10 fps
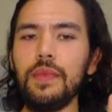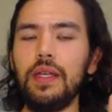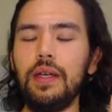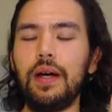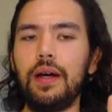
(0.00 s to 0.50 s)

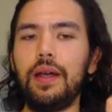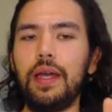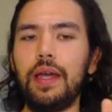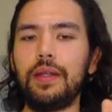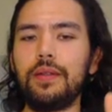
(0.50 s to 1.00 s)

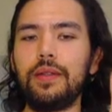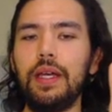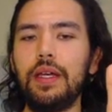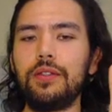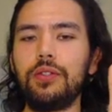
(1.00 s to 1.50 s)
and
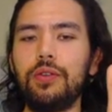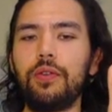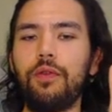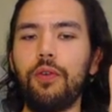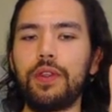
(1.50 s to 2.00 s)
do your
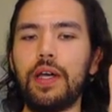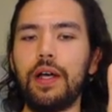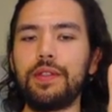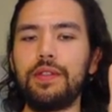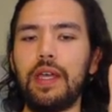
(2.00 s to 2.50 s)

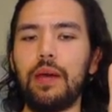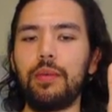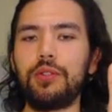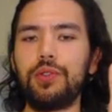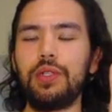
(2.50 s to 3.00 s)
4,000
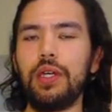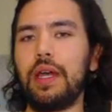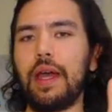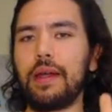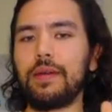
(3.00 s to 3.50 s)
damage
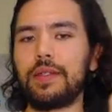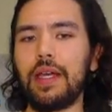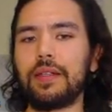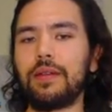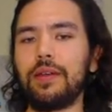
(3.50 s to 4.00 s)
and
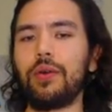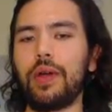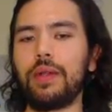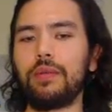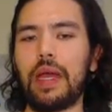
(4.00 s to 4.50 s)
take,
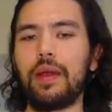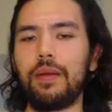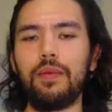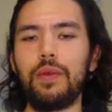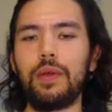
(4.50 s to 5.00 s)

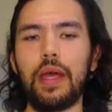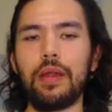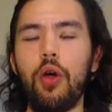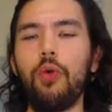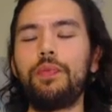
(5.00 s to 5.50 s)
and
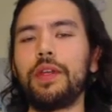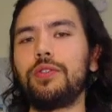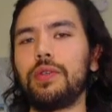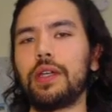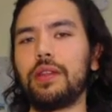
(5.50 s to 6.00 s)
hope that
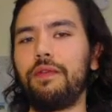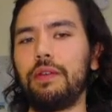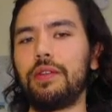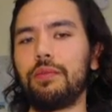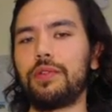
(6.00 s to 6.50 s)
you get the
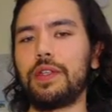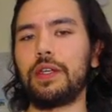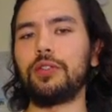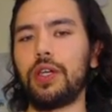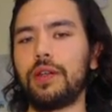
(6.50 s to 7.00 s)

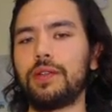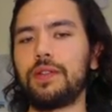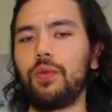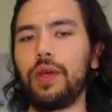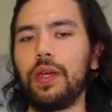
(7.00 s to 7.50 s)
15% chance
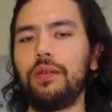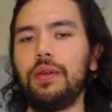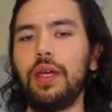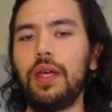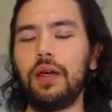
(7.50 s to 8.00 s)
to win,
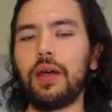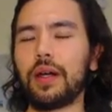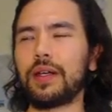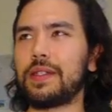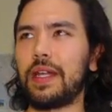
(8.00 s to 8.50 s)

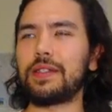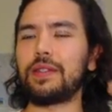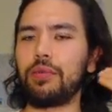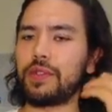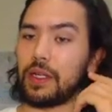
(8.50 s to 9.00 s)
because that's
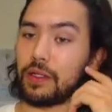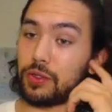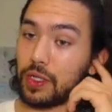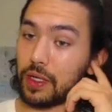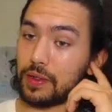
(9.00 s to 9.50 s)
the percentage
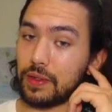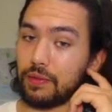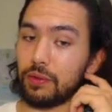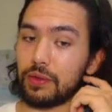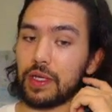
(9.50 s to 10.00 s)
chance
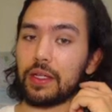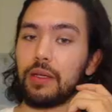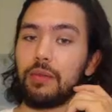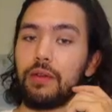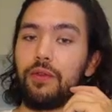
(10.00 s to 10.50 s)
if you attack
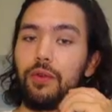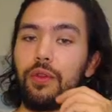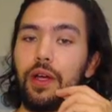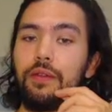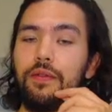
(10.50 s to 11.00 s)
them at full
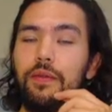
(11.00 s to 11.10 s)
life.